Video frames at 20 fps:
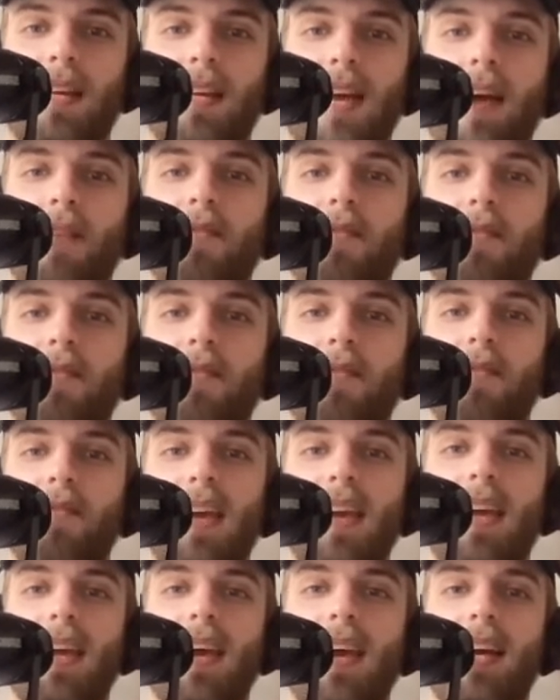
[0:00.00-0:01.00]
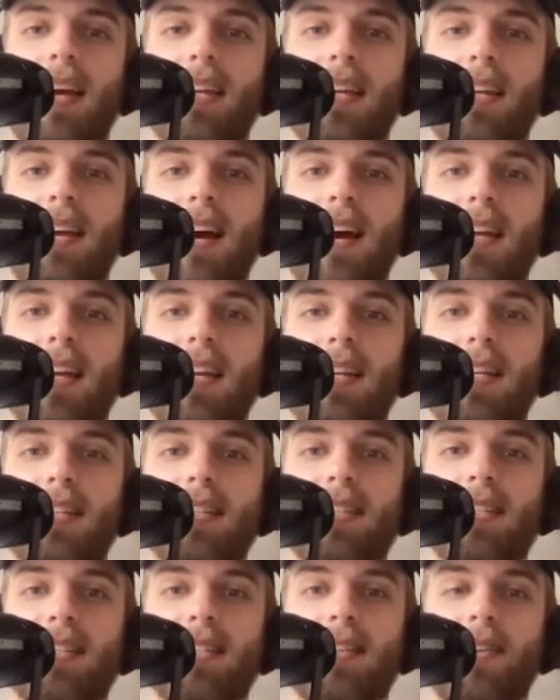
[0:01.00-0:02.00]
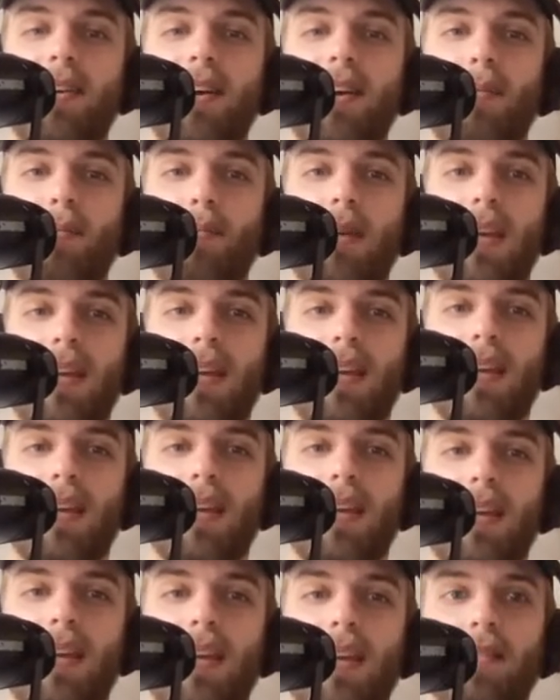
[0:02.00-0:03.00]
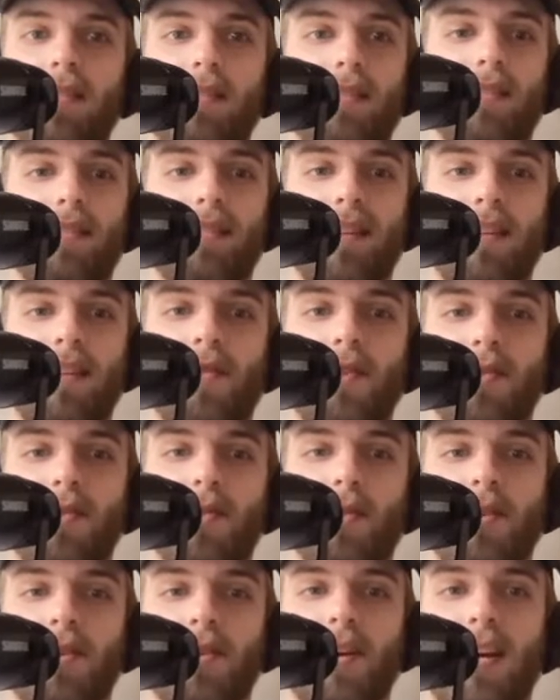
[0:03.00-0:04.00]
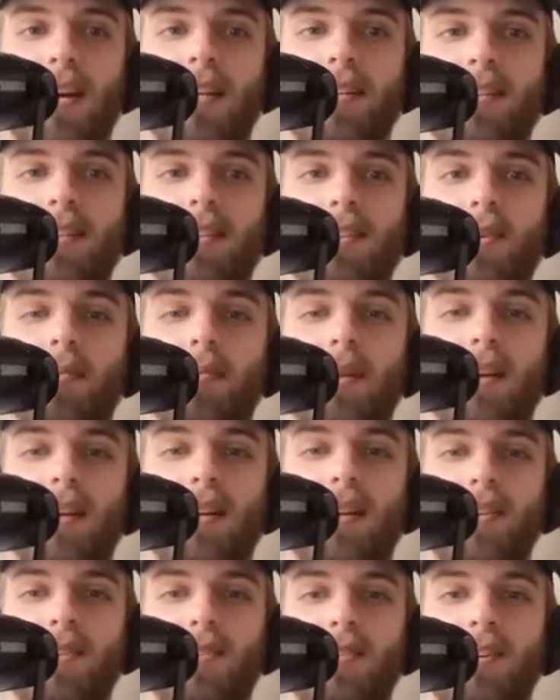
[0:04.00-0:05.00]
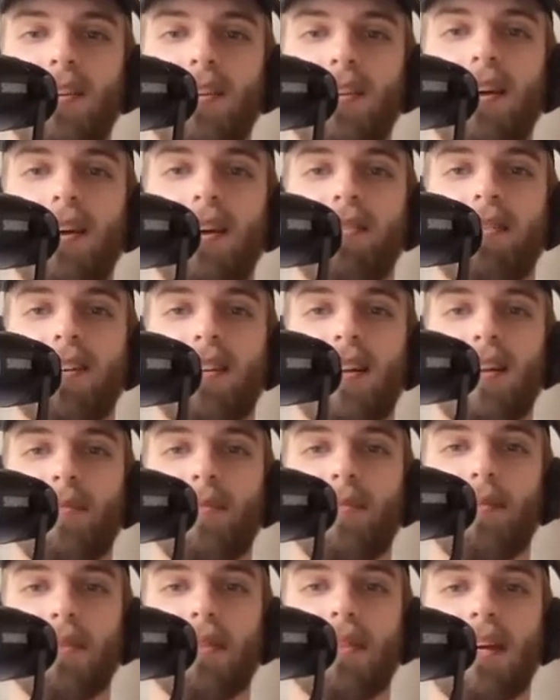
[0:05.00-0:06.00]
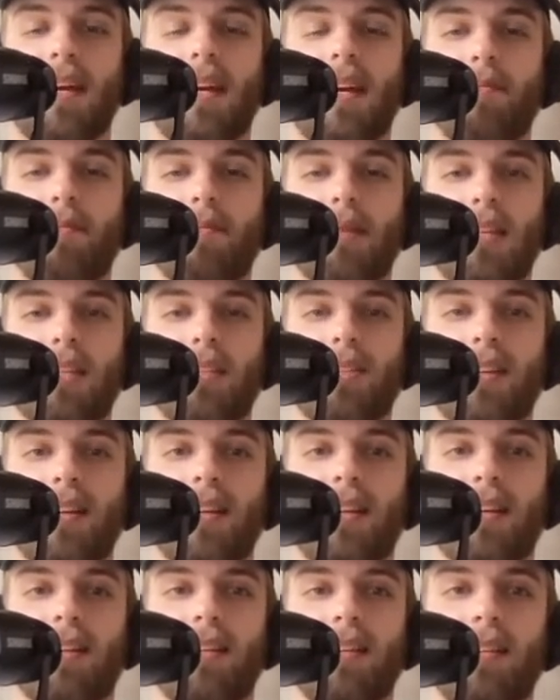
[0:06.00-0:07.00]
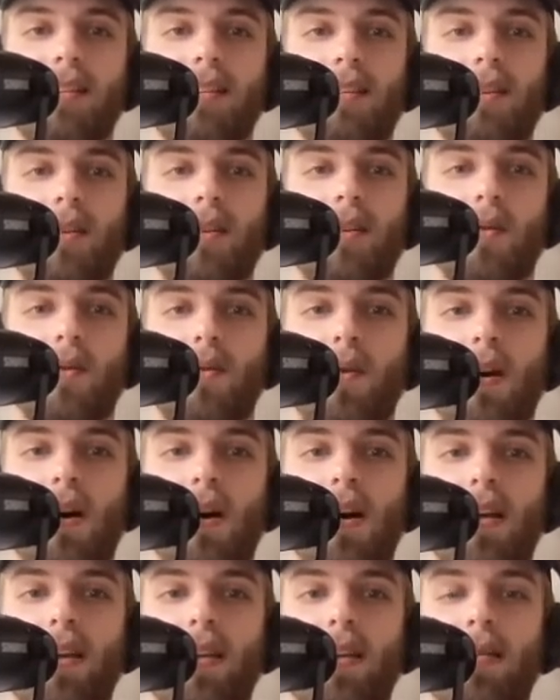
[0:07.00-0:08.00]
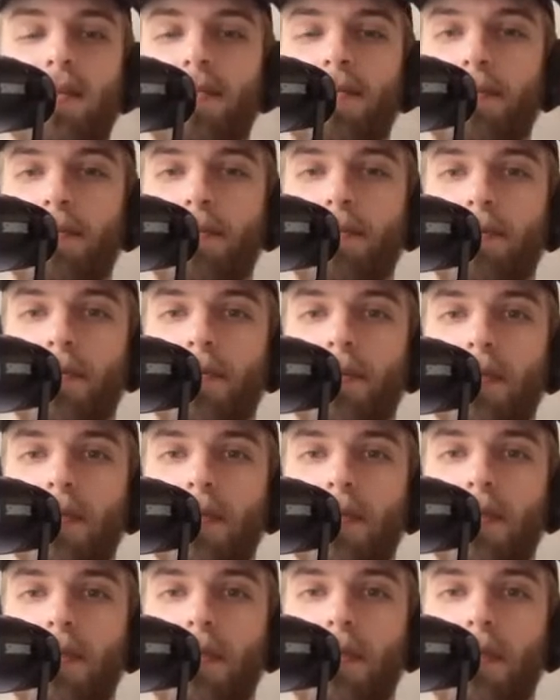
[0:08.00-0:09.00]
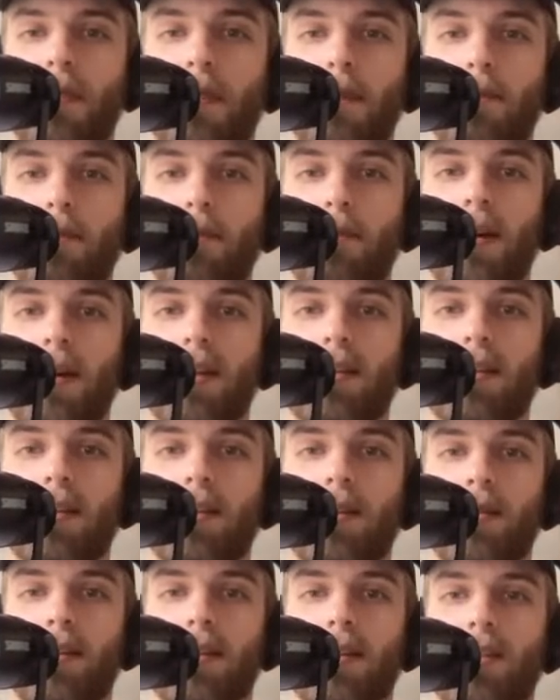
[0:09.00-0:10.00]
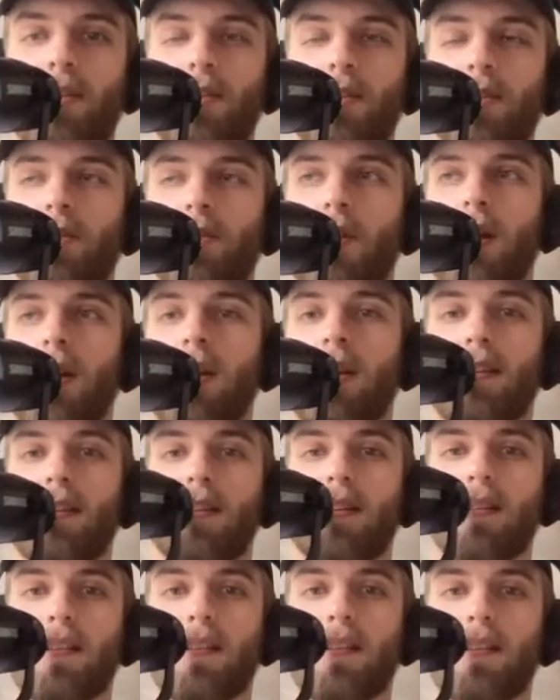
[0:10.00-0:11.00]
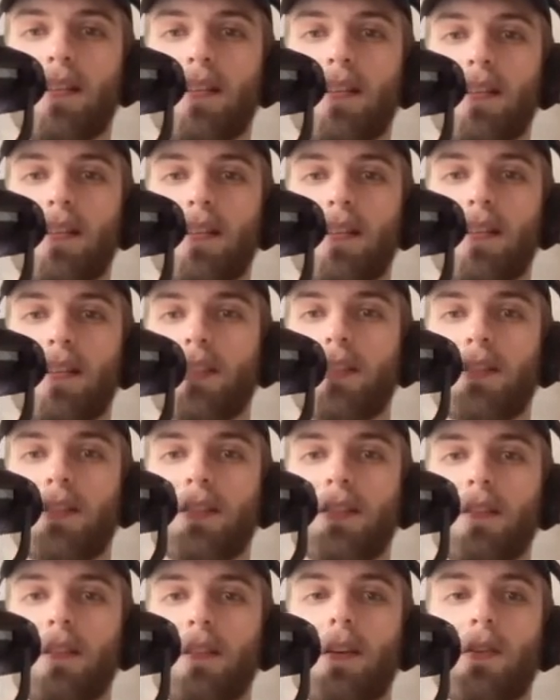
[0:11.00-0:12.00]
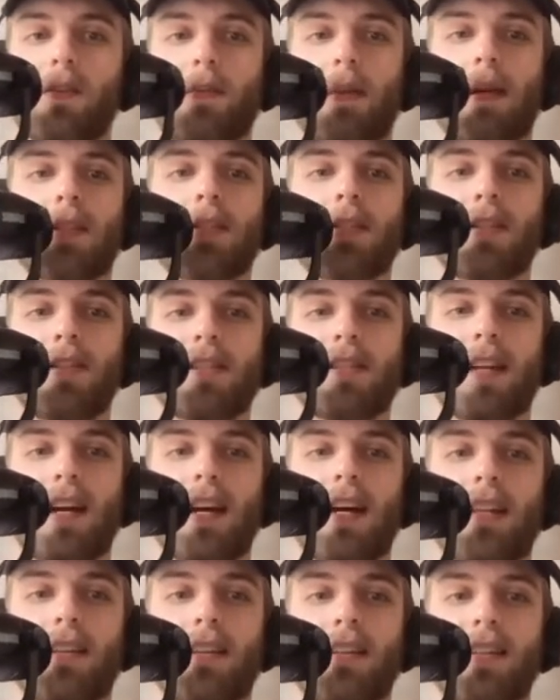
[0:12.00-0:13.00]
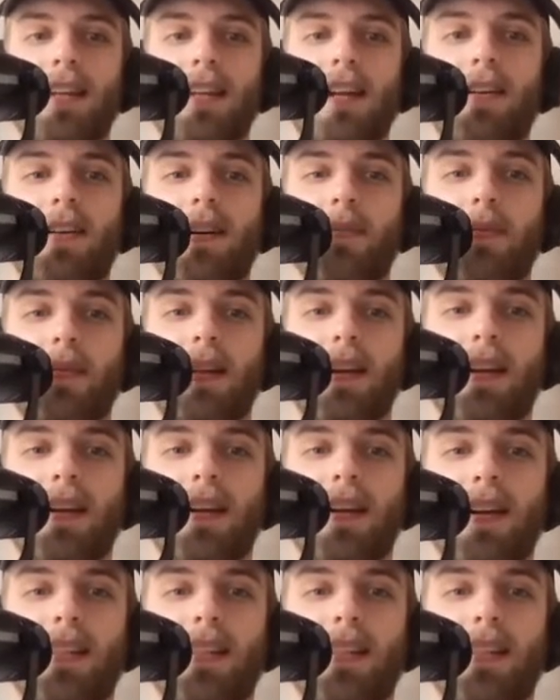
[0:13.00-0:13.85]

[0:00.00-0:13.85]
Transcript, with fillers: MVP, I had Giannis. You had Embiid. Neither yep. of us were correct. You are probably closer on that one. A lot of people thought Embiid should have won, but it went to Nikola Jokic. I'm not yep. sure you saw. There's now a player.